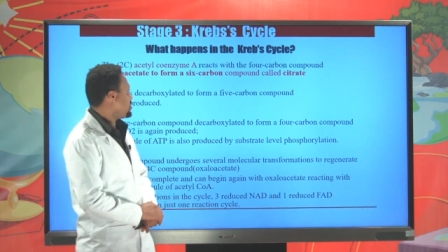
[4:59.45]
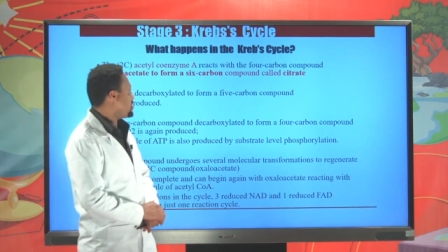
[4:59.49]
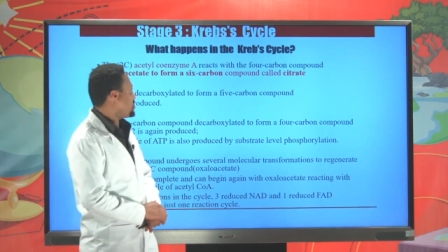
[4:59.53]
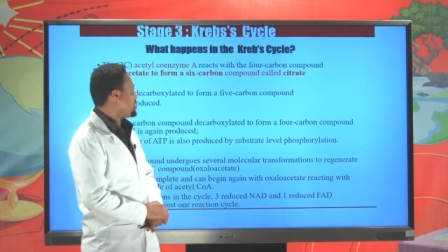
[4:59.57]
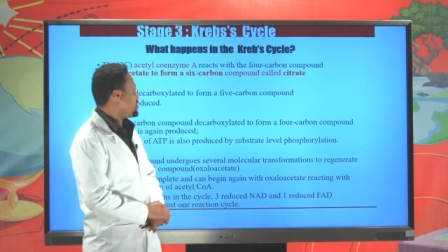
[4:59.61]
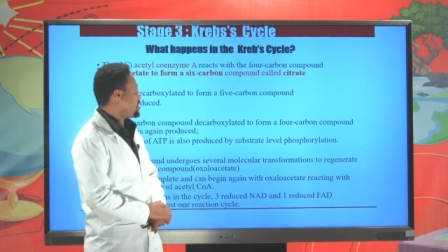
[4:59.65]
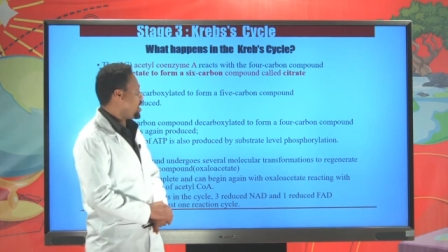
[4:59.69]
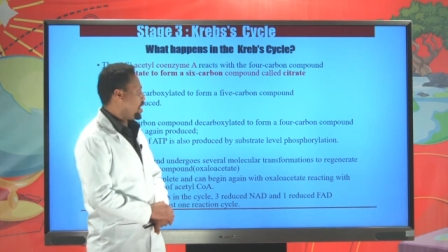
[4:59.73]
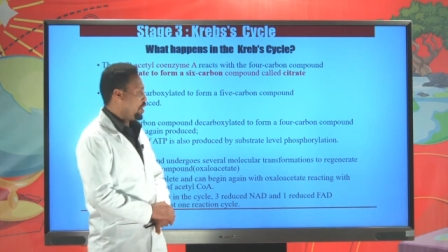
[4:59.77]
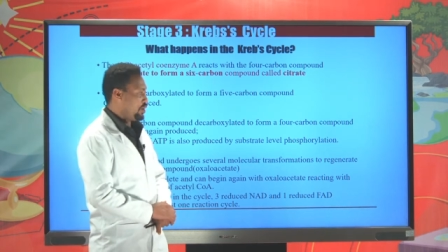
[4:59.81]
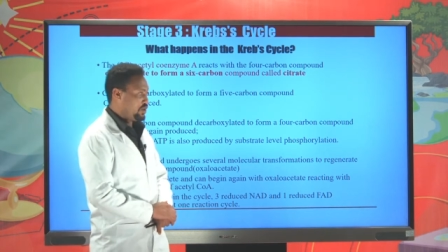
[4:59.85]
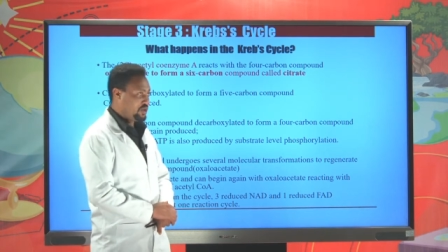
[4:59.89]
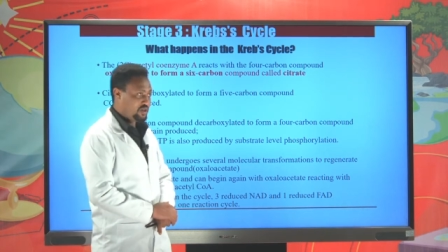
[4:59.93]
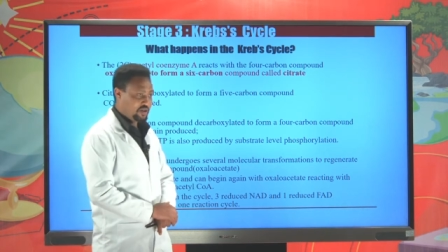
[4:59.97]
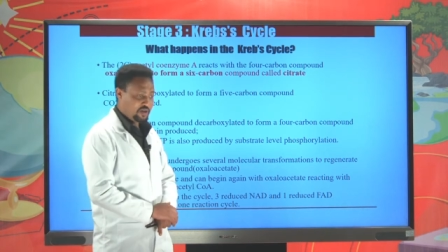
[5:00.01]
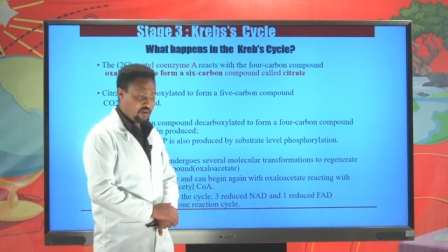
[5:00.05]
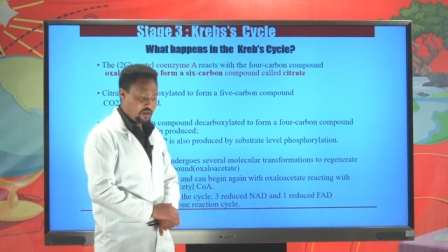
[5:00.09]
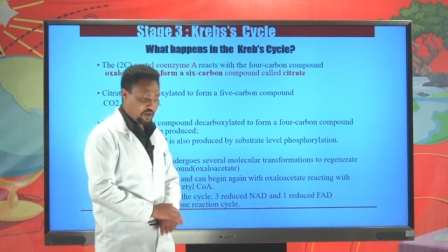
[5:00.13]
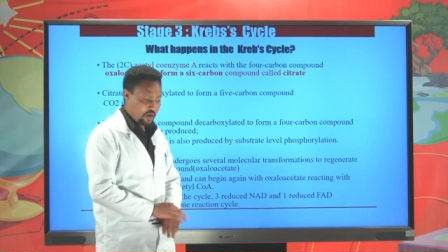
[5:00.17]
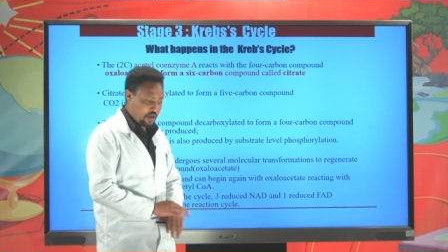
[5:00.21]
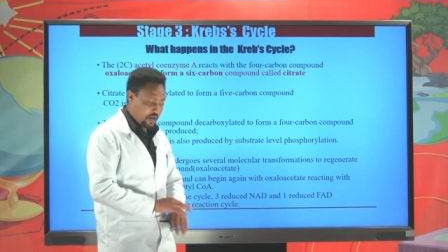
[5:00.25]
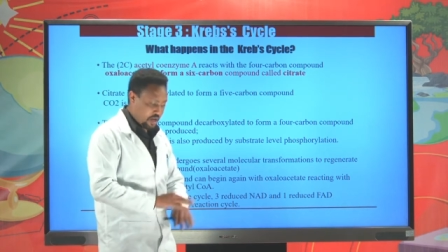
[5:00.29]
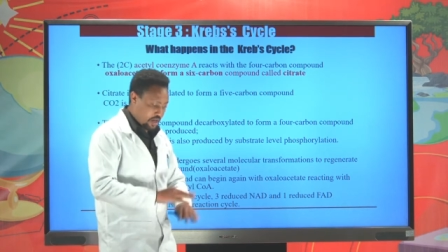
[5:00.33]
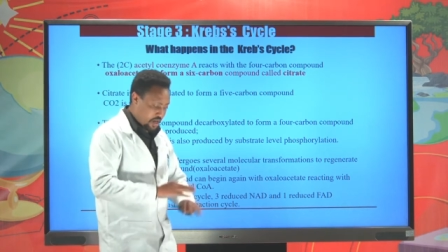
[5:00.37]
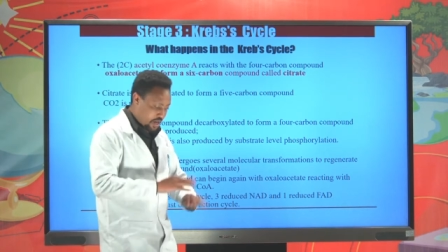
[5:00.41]
stage
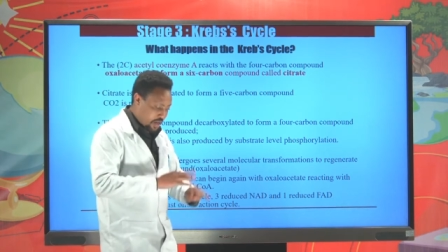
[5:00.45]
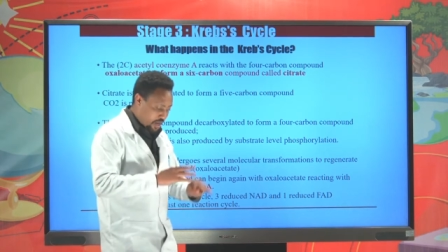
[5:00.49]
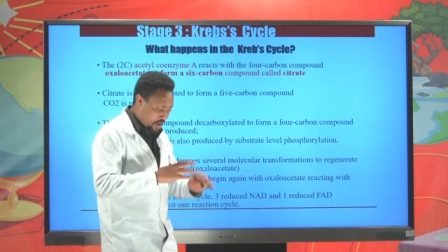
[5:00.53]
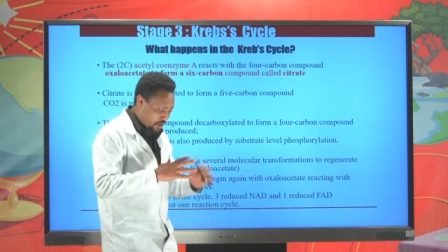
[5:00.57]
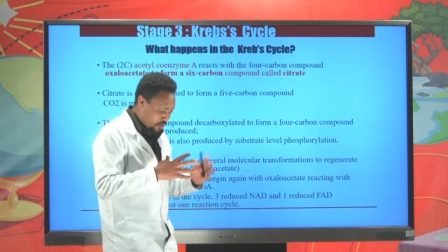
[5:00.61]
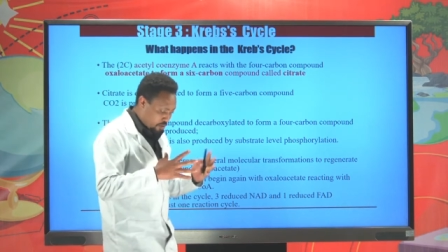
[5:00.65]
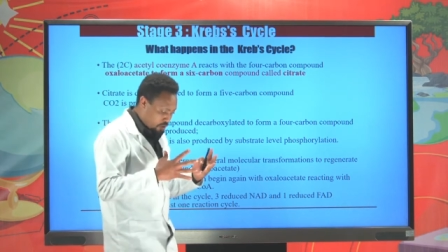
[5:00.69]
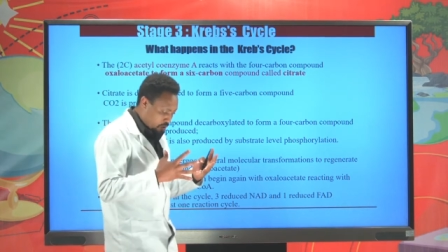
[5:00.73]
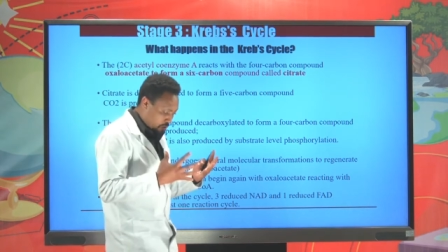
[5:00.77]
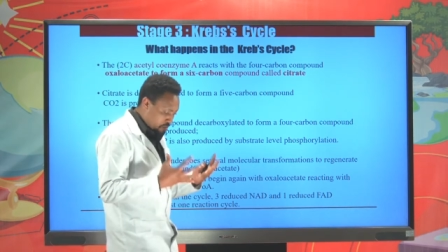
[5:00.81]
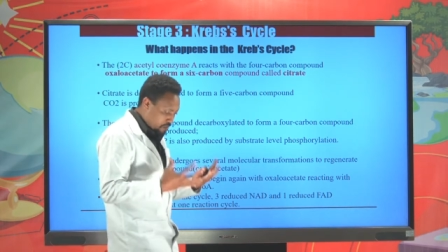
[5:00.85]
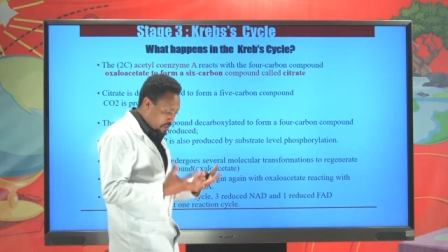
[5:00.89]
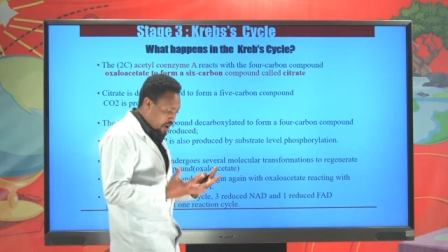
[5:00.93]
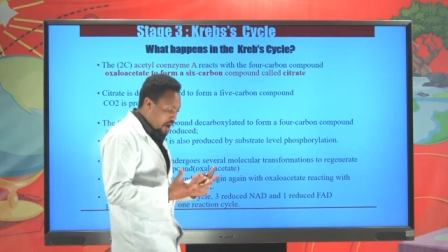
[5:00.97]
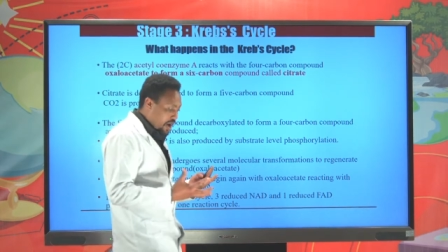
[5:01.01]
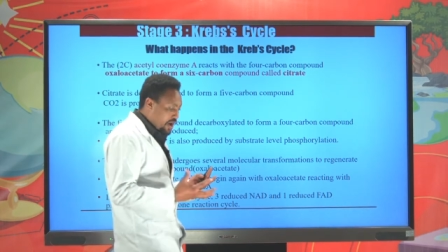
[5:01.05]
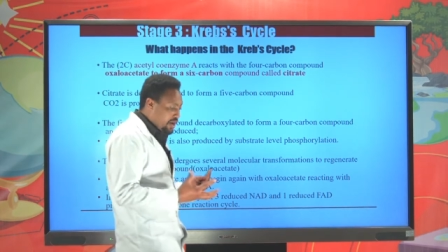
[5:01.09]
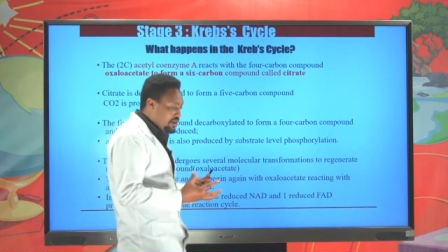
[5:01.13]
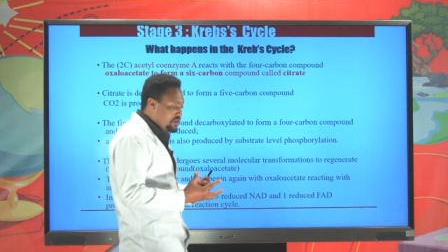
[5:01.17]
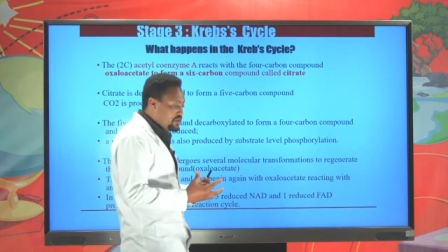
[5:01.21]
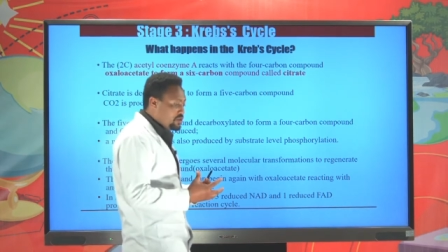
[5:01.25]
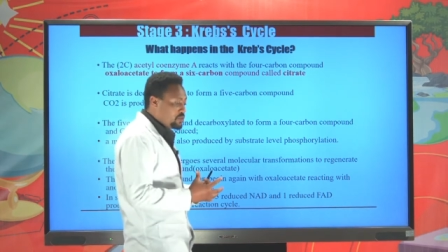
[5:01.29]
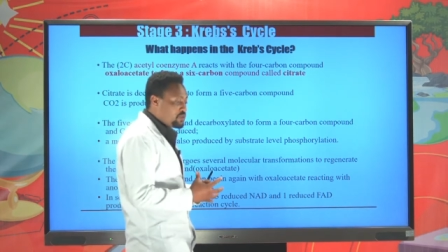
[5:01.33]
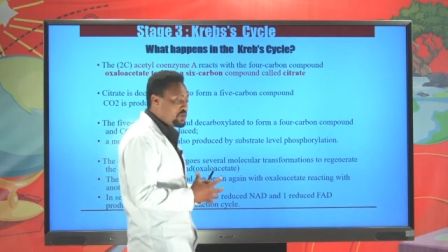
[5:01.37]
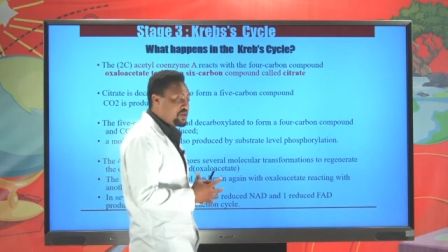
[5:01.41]
and
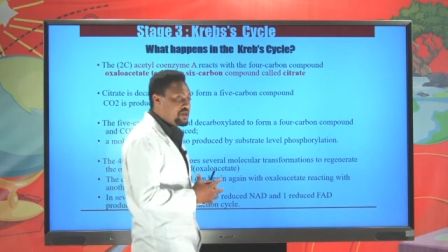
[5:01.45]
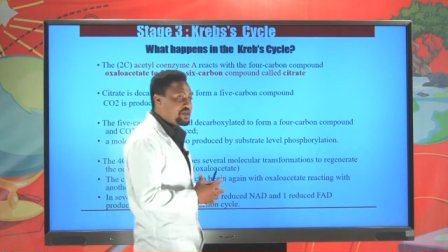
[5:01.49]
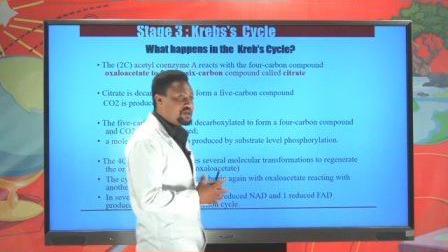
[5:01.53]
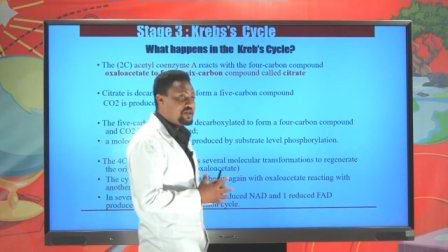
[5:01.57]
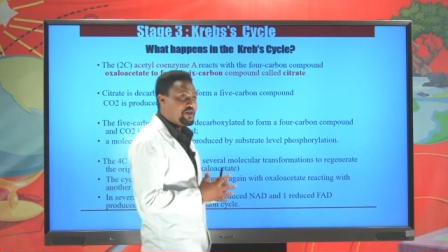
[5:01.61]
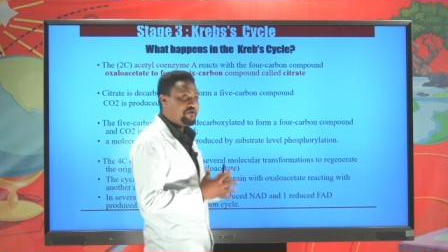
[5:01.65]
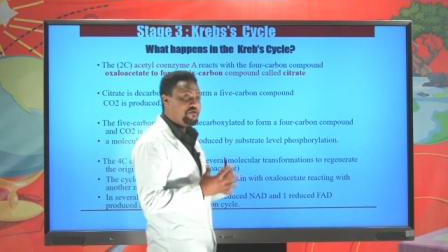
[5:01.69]
combines with a